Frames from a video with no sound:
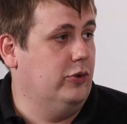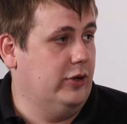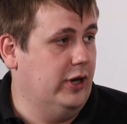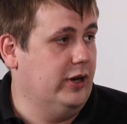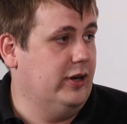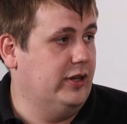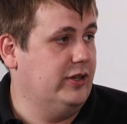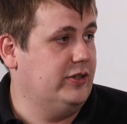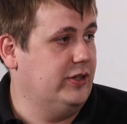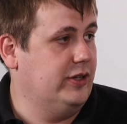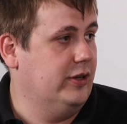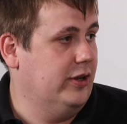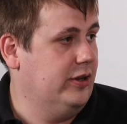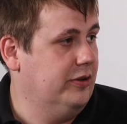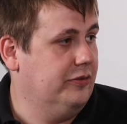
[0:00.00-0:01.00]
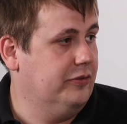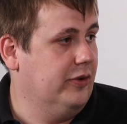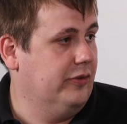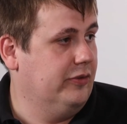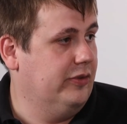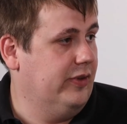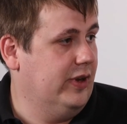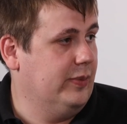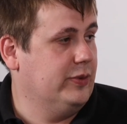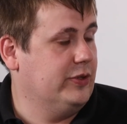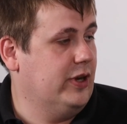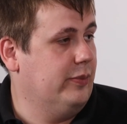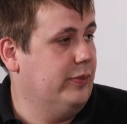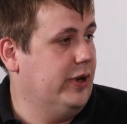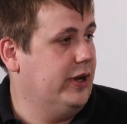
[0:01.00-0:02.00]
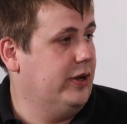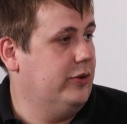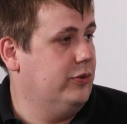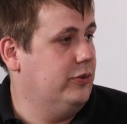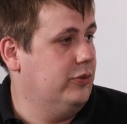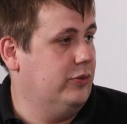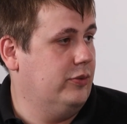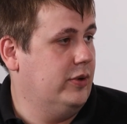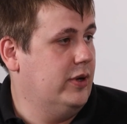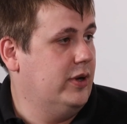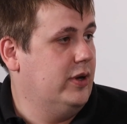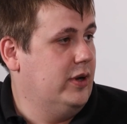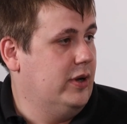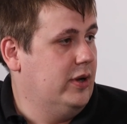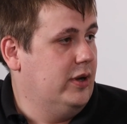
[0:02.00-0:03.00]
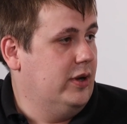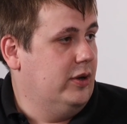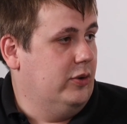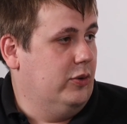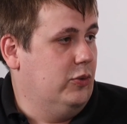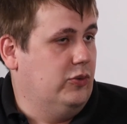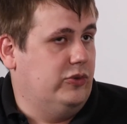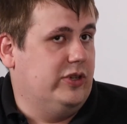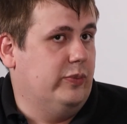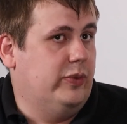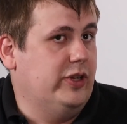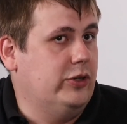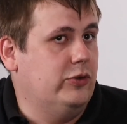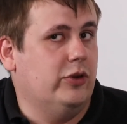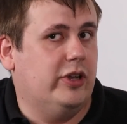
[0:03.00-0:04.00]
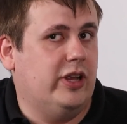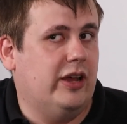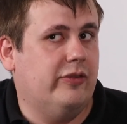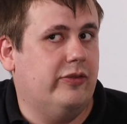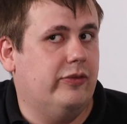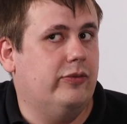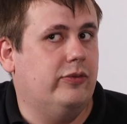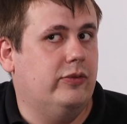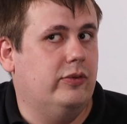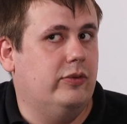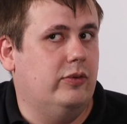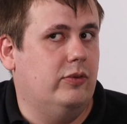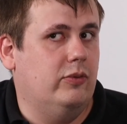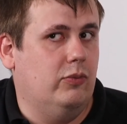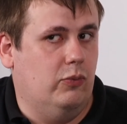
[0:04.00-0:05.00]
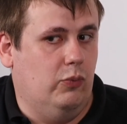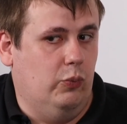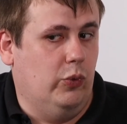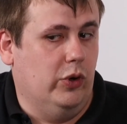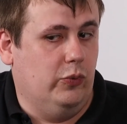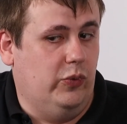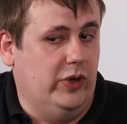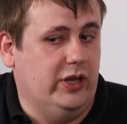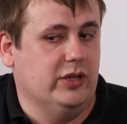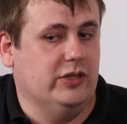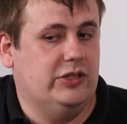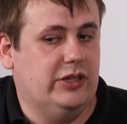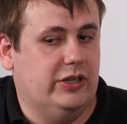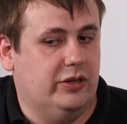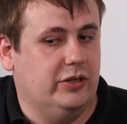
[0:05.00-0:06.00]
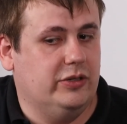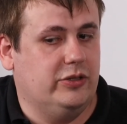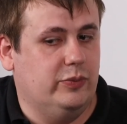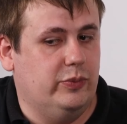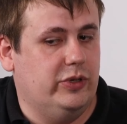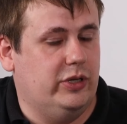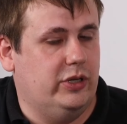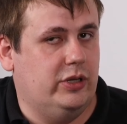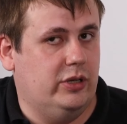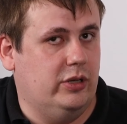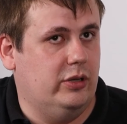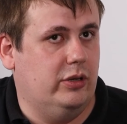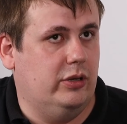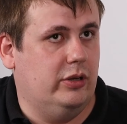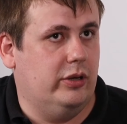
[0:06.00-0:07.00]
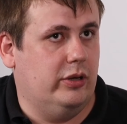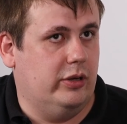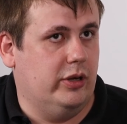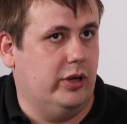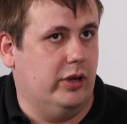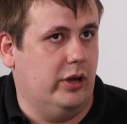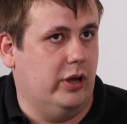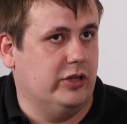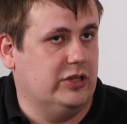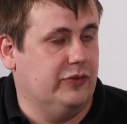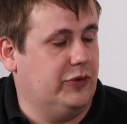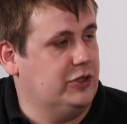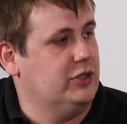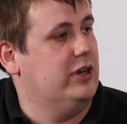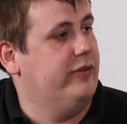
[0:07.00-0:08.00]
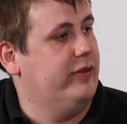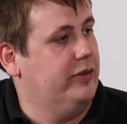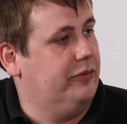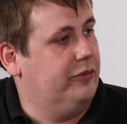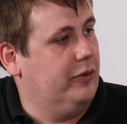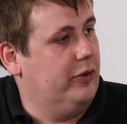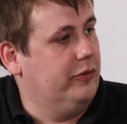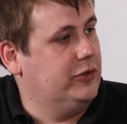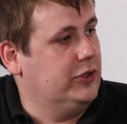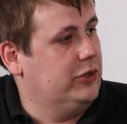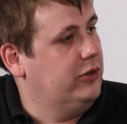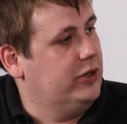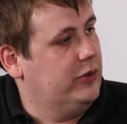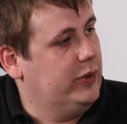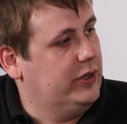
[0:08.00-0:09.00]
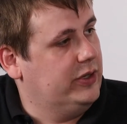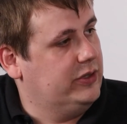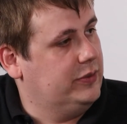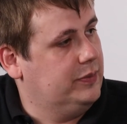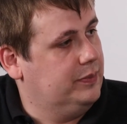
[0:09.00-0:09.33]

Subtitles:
clearly see a lot of developers come by who simply do not have what we consider to be a sufficient level of security awareness.